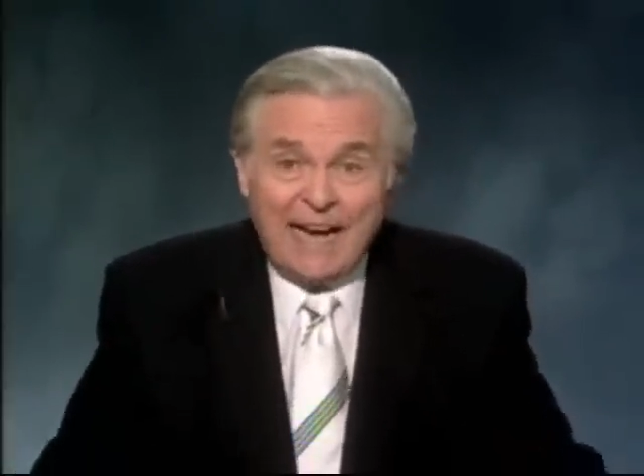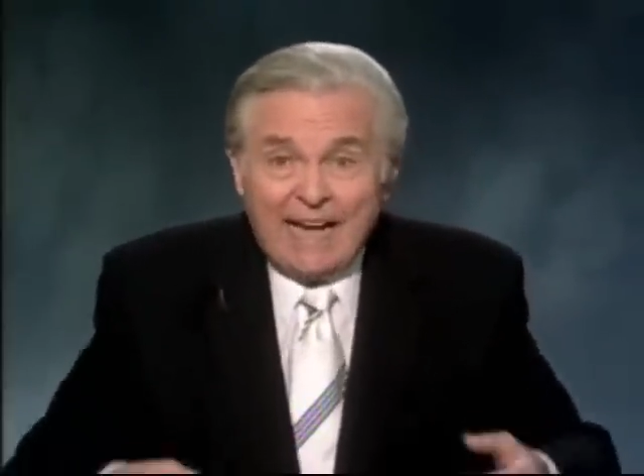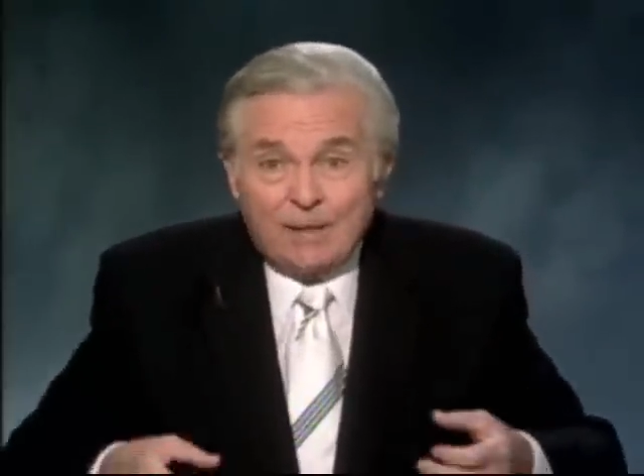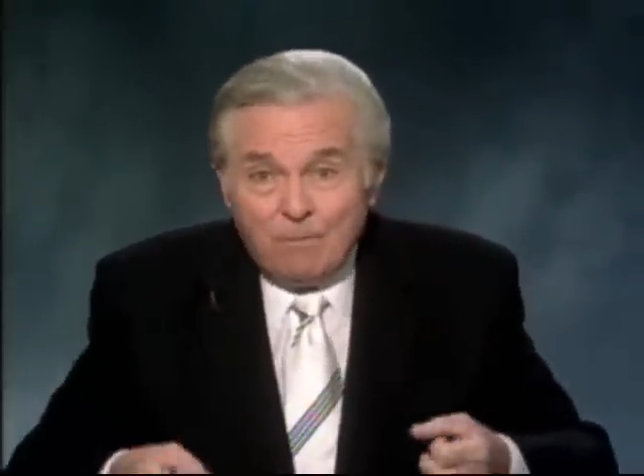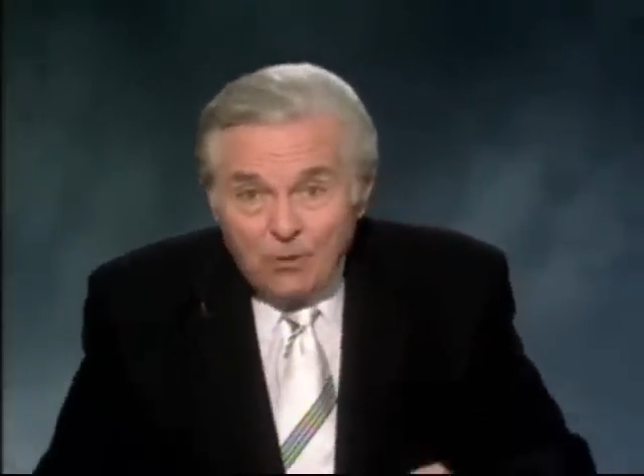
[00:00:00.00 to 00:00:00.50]
I
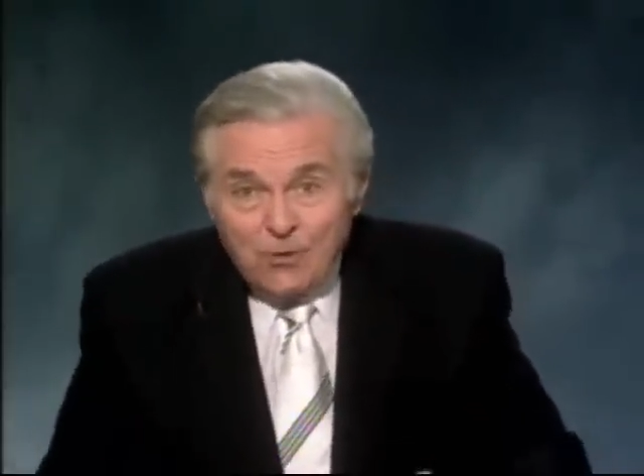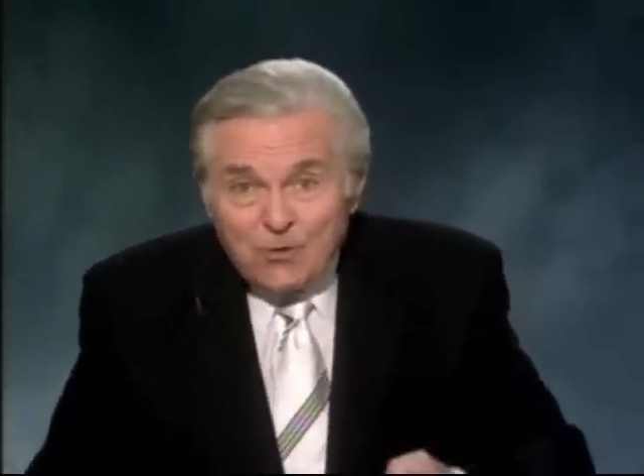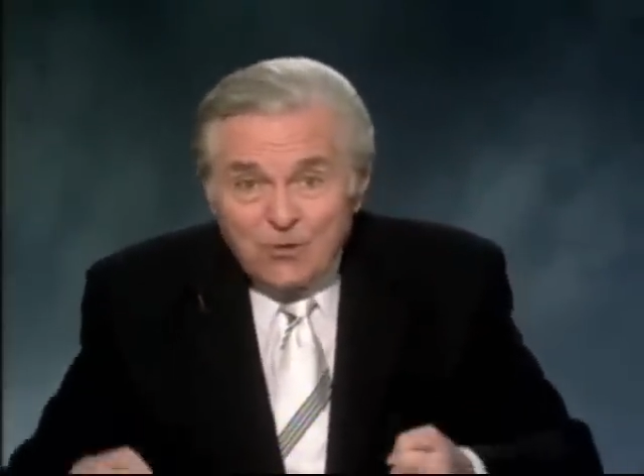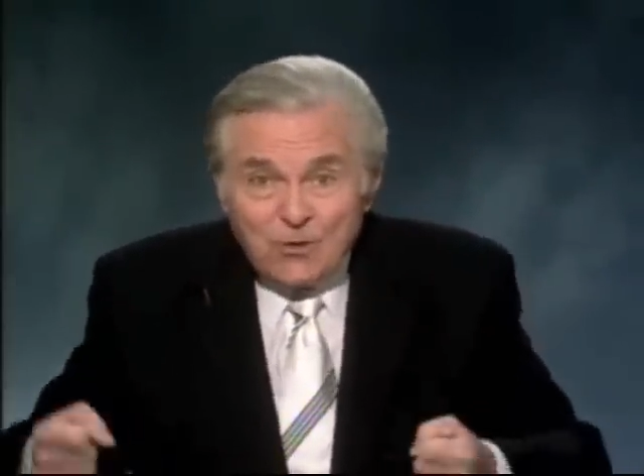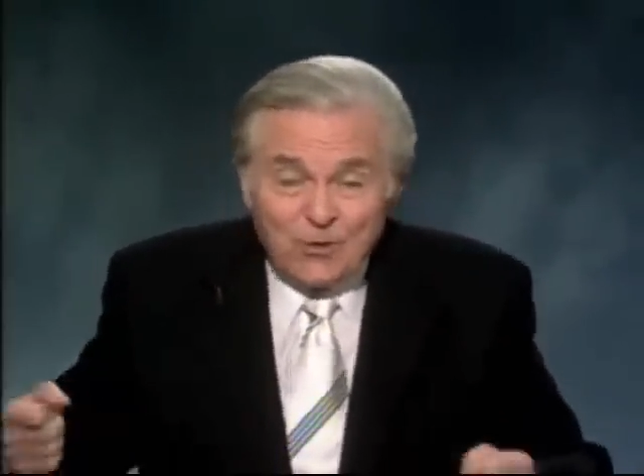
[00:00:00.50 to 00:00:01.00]
had a
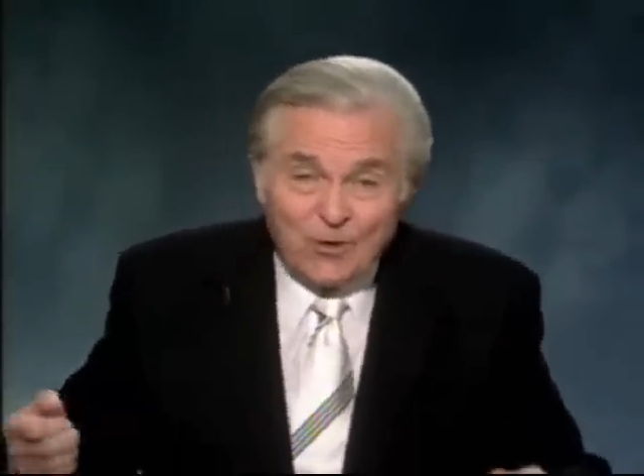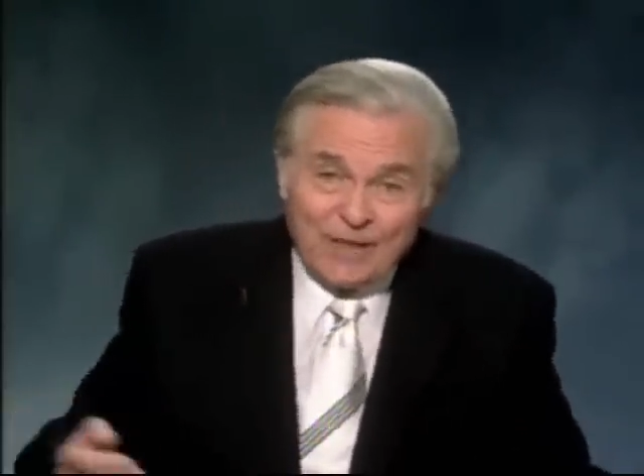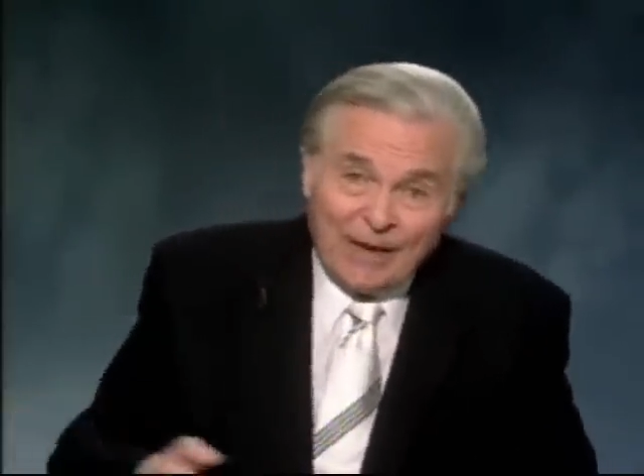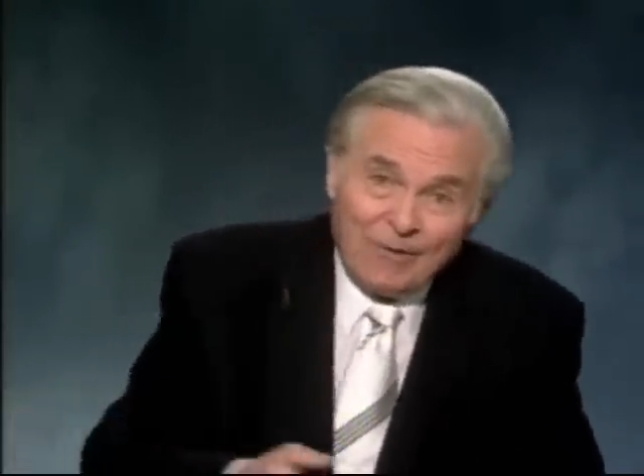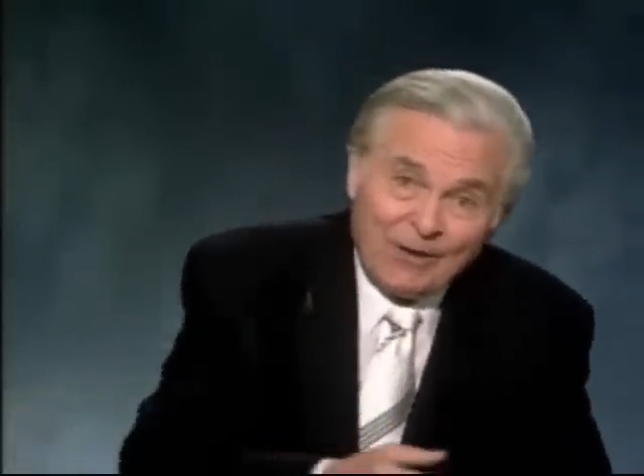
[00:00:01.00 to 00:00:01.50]
motor scooter,
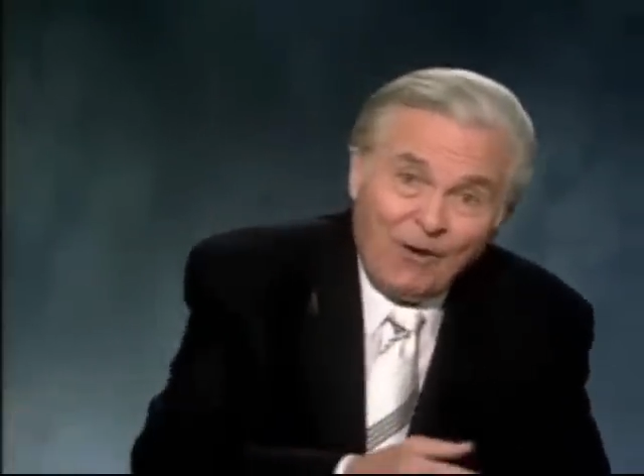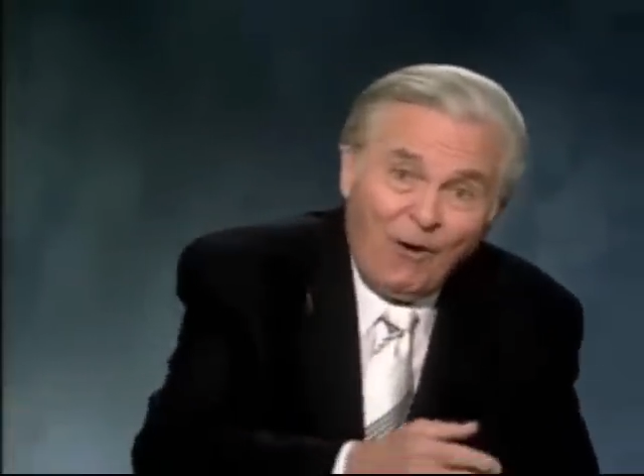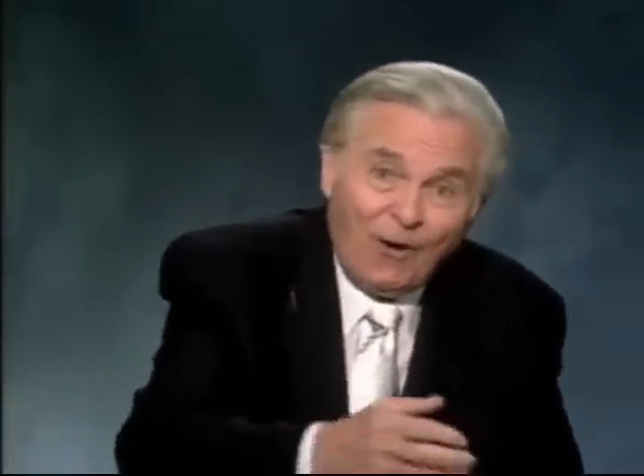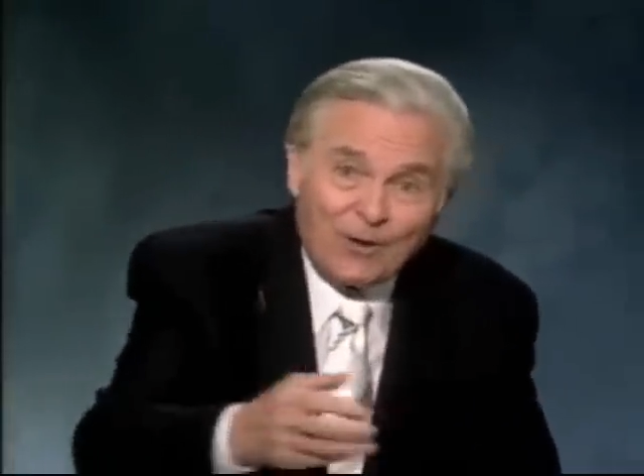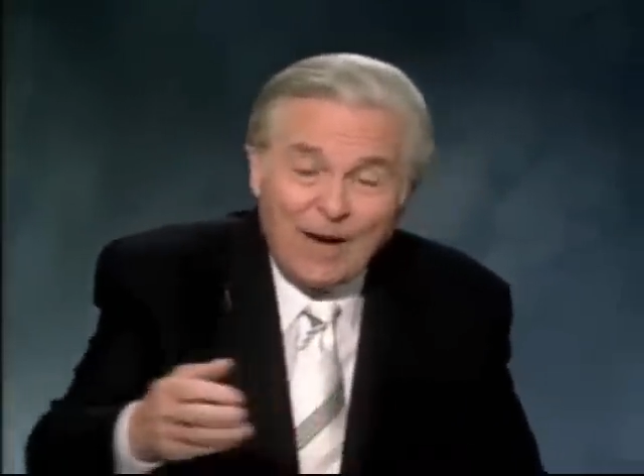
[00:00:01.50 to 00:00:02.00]
and I went
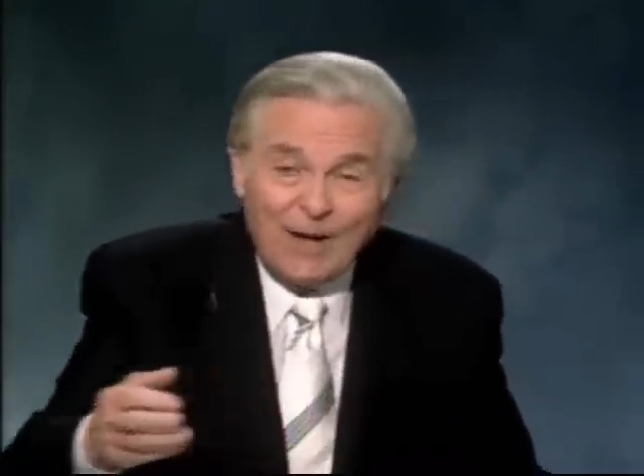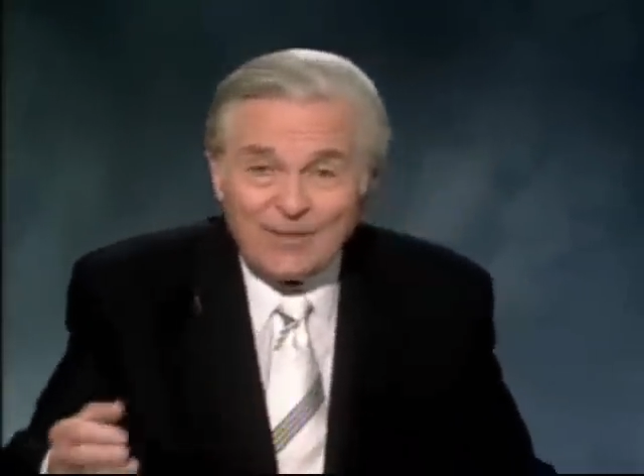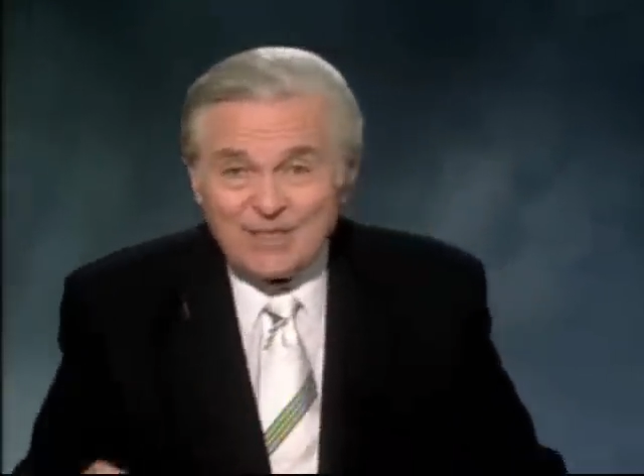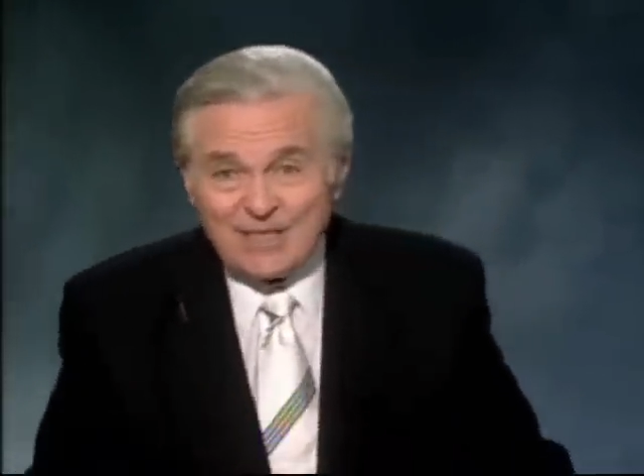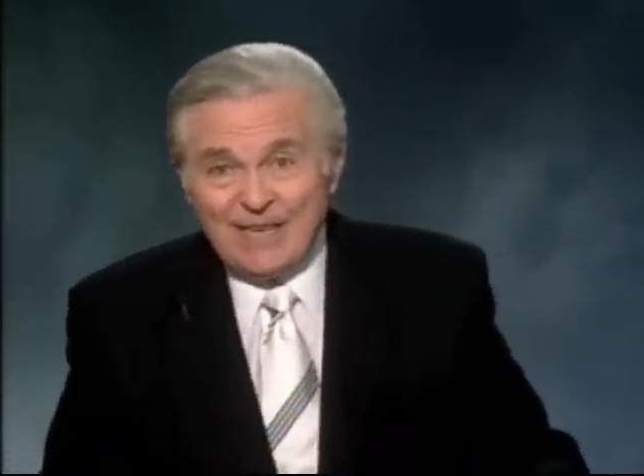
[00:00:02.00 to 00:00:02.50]
all
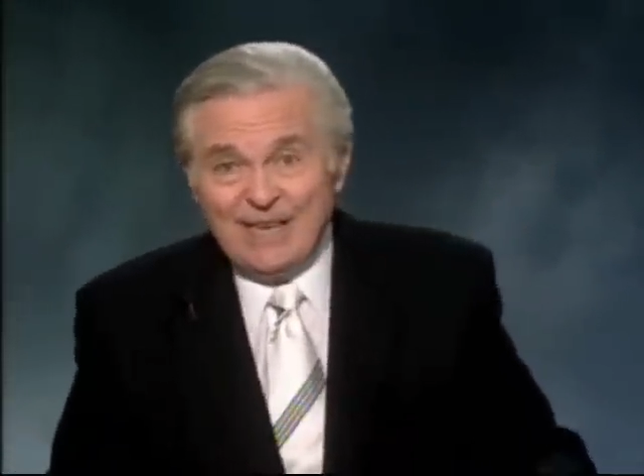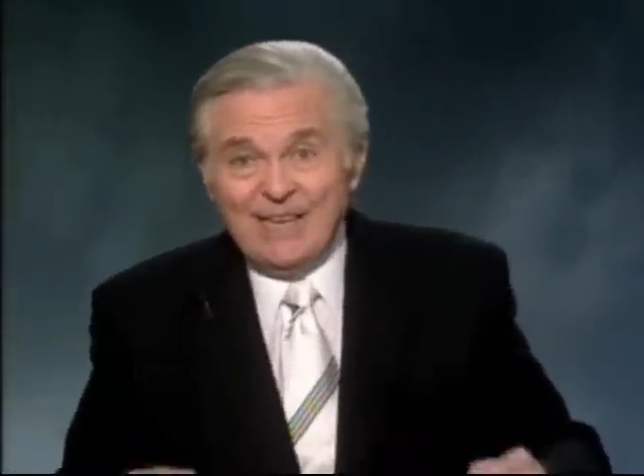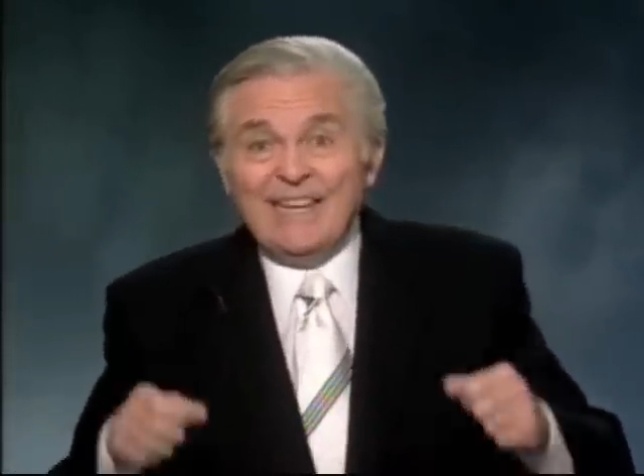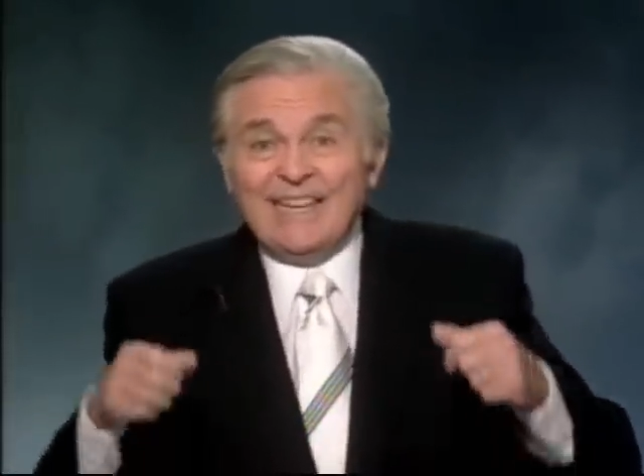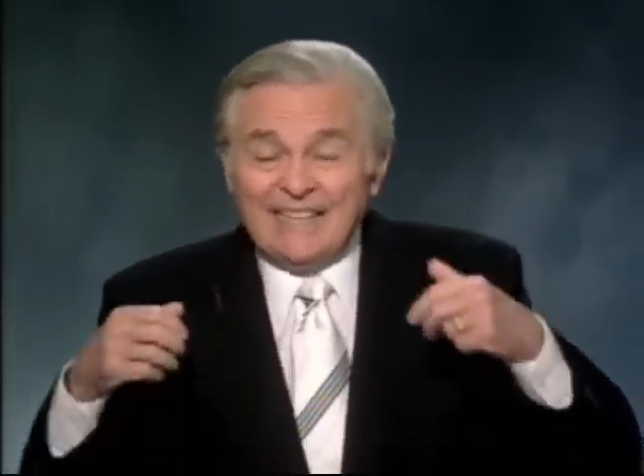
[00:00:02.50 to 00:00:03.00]
around the city